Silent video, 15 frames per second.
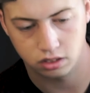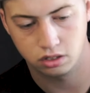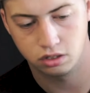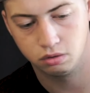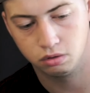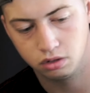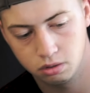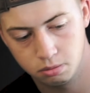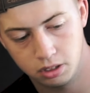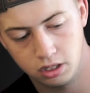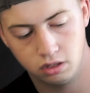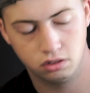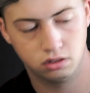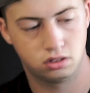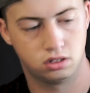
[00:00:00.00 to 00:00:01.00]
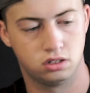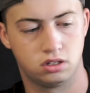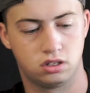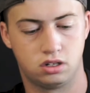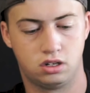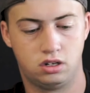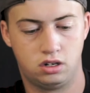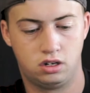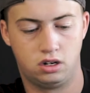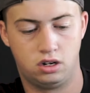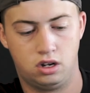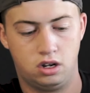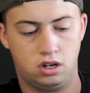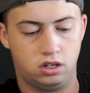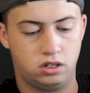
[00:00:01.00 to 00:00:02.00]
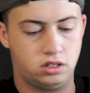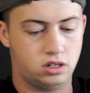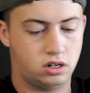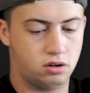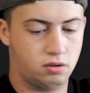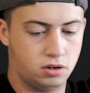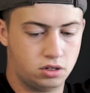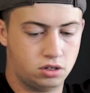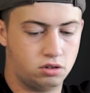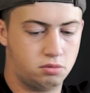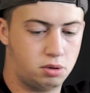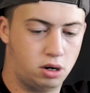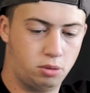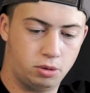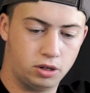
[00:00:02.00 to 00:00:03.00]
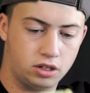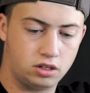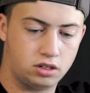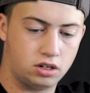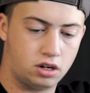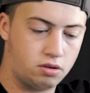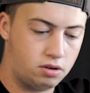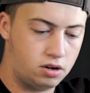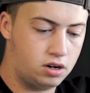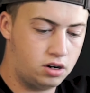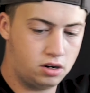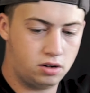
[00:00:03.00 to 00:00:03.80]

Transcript: too old to be used as their original purpose. So,